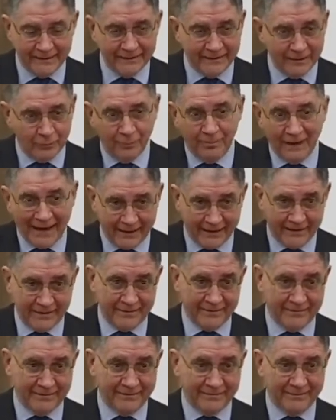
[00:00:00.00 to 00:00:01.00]
de Lubac,
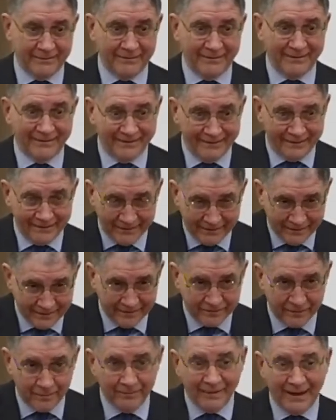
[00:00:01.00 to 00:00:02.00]
uh,
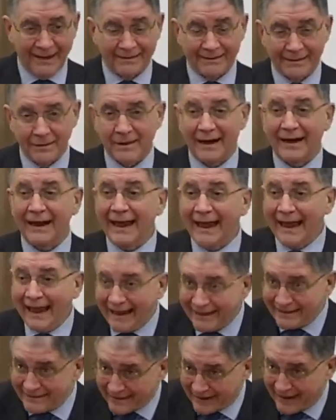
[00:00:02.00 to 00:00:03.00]
von Balthasar,
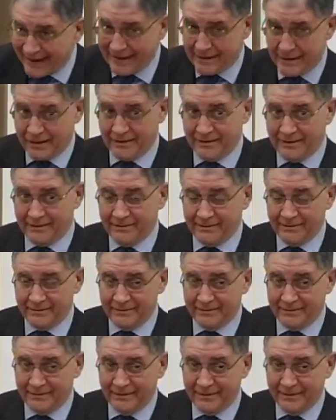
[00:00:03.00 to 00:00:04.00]
and Ratzinger
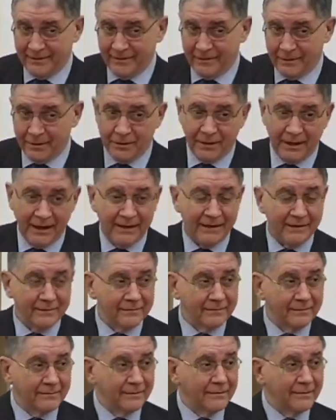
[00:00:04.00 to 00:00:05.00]
say,
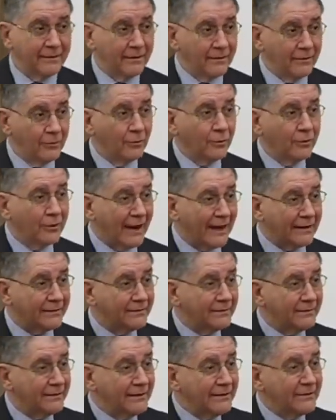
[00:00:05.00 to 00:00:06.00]
look
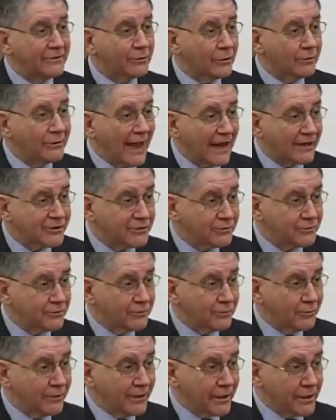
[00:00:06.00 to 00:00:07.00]
at Introduction
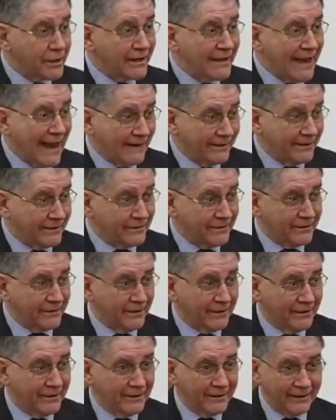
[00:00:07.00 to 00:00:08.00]
to Christianity,
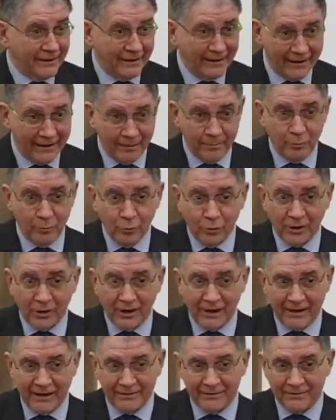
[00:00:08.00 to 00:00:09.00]
a
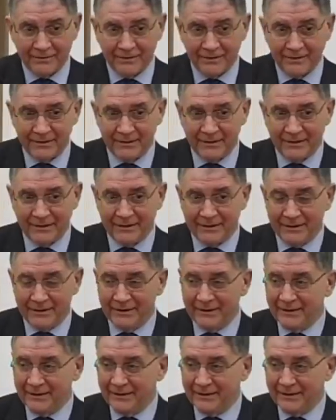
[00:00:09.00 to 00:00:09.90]
booklet uh,